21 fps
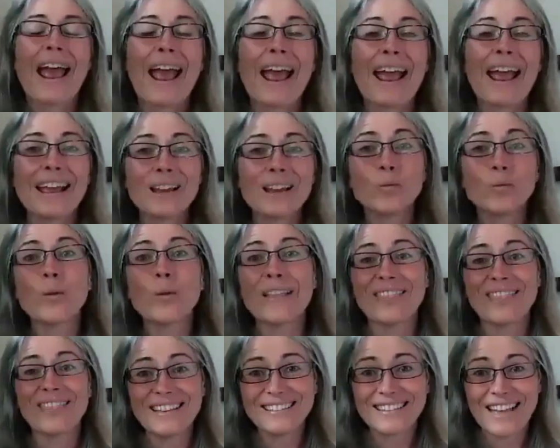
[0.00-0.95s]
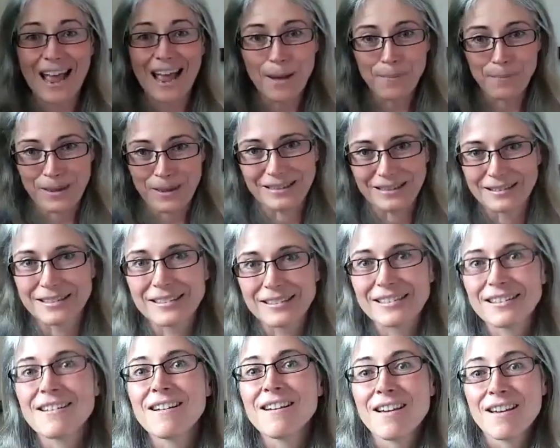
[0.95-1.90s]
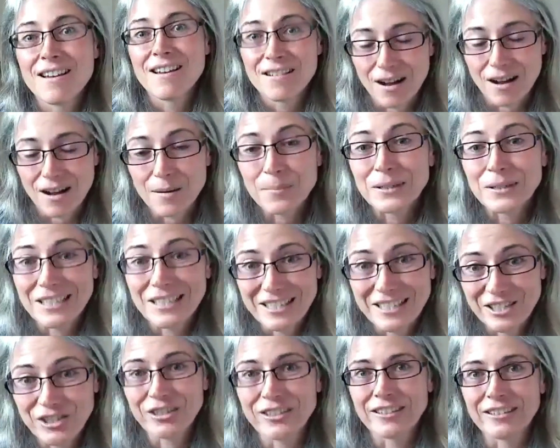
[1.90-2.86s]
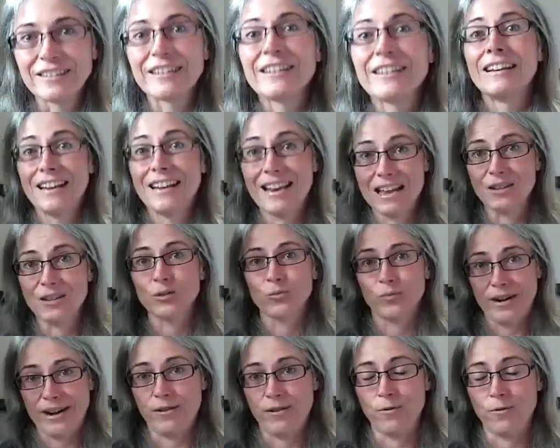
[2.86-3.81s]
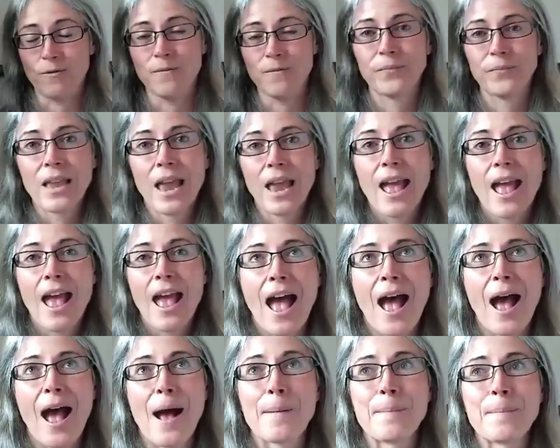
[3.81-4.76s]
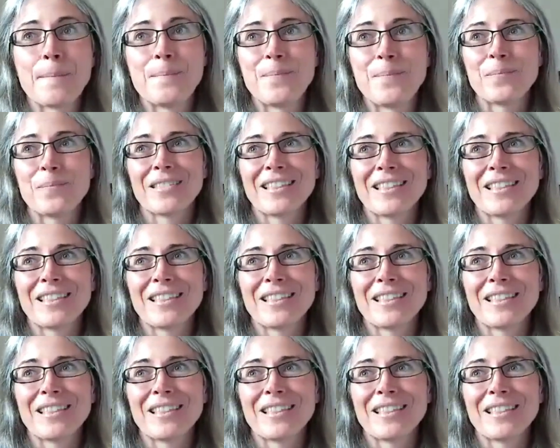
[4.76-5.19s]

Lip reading: And when this happens, competition gets real. We